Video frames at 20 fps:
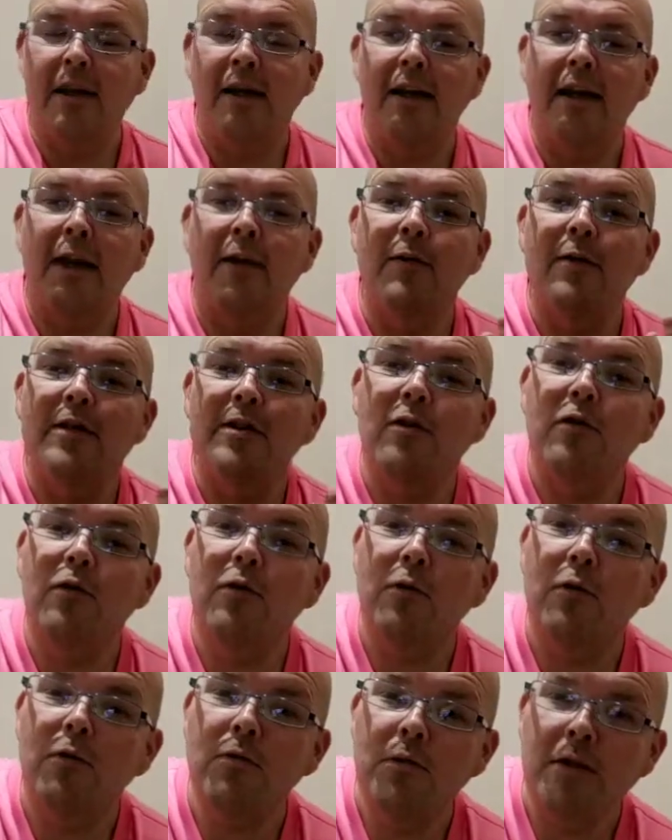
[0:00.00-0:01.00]
Now, it's
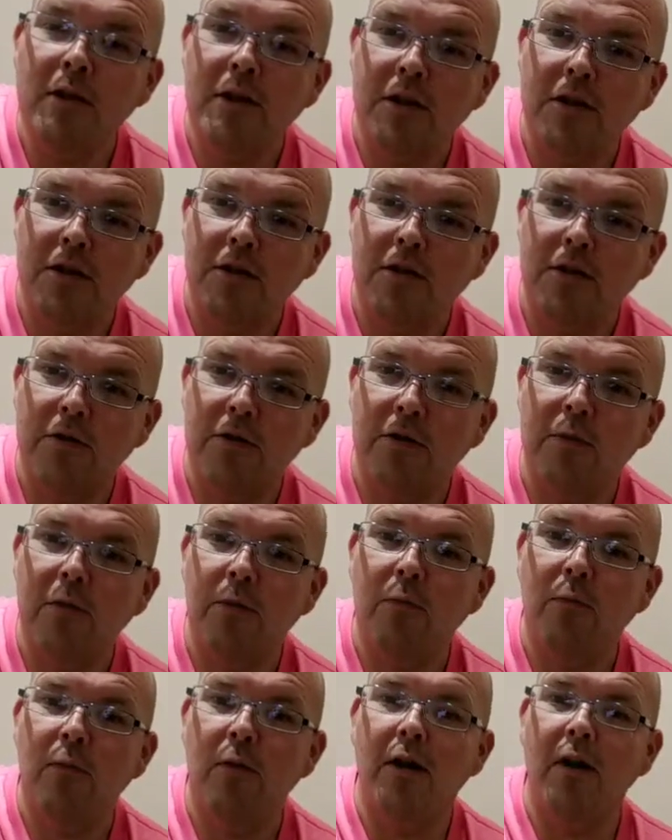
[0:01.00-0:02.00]
all to do
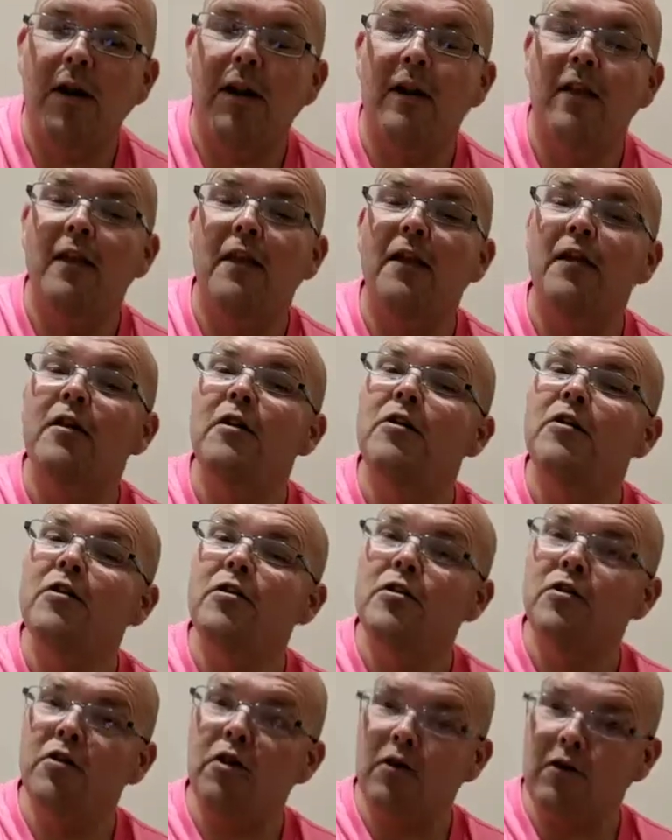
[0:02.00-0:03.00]
with
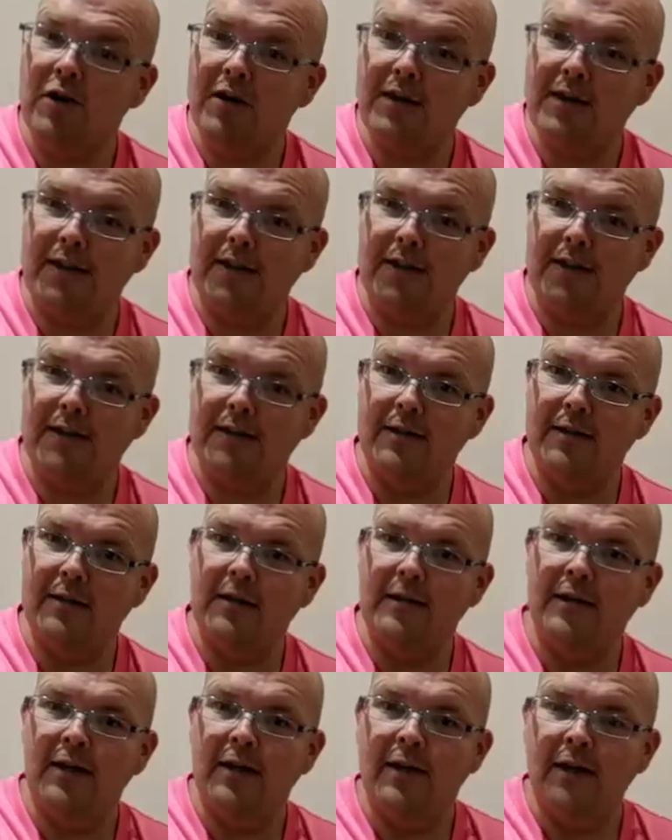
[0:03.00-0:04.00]
toxins.